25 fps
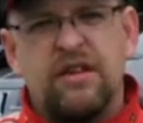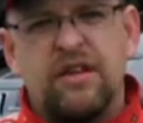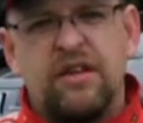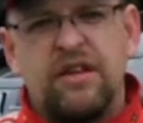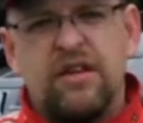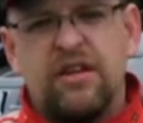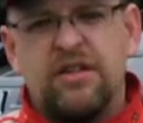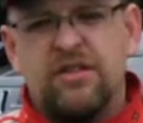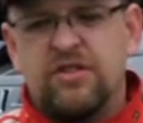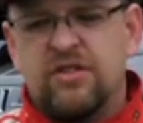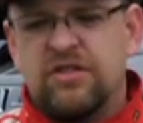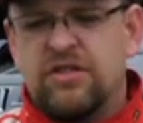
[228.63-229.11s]

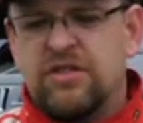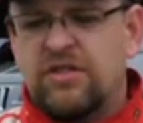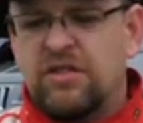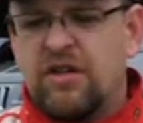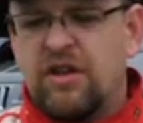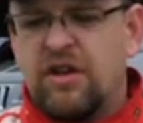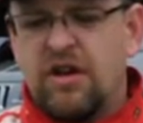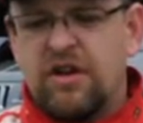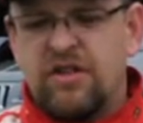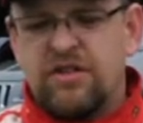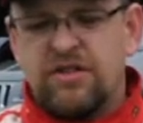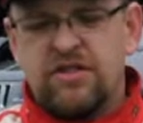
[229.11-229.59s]
It just
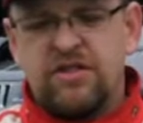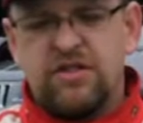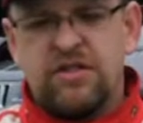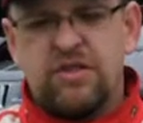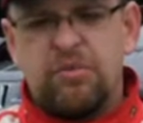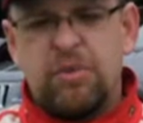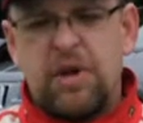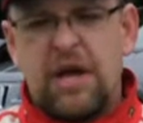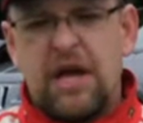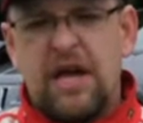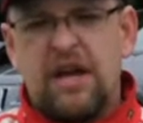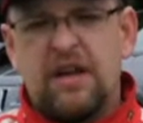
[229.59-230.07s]
touches
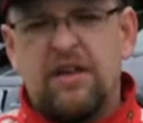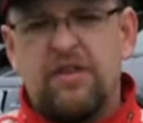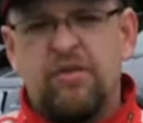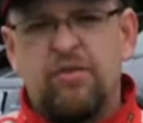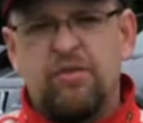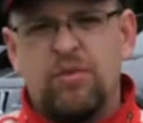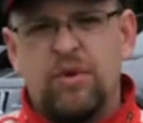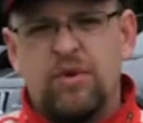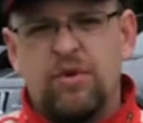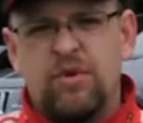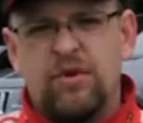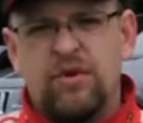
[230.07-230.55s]
the pad on the
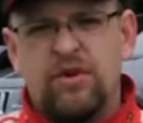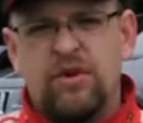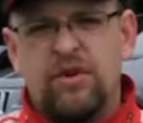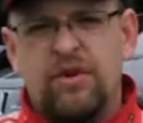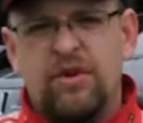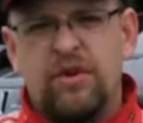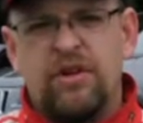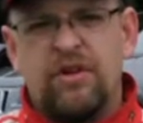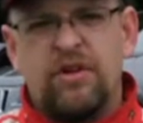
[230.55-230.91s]
rotor,